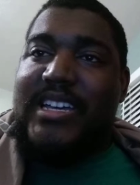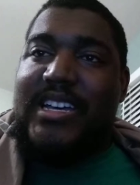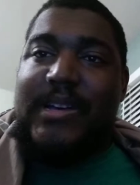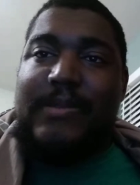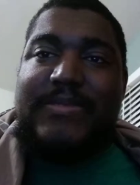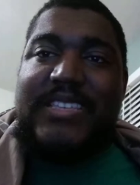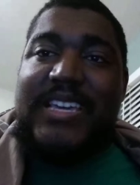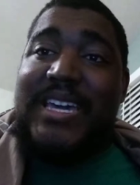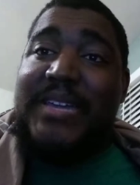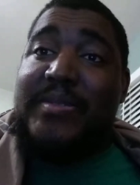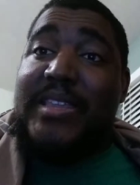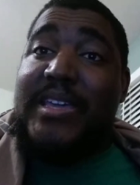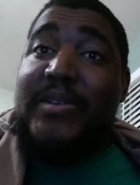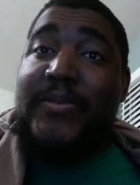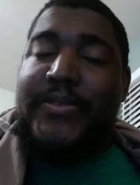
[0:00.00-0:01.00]
Um, same
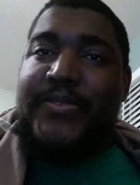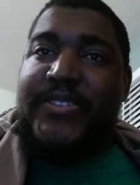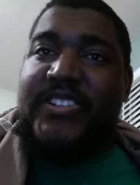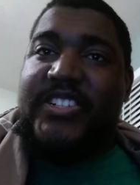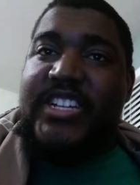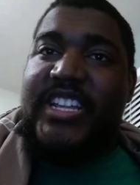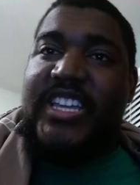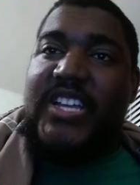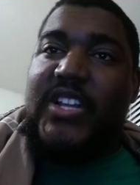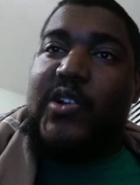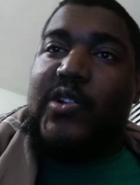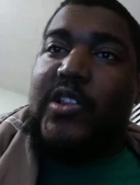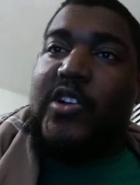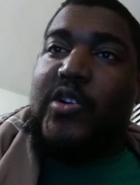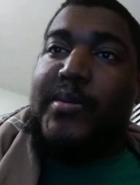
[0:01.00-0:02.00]
thing with Virginia and
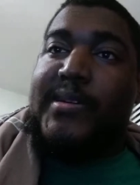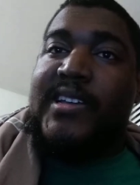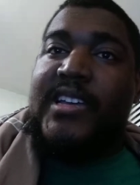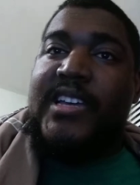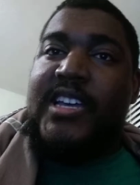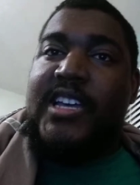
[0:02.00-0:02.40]
Oklahoma.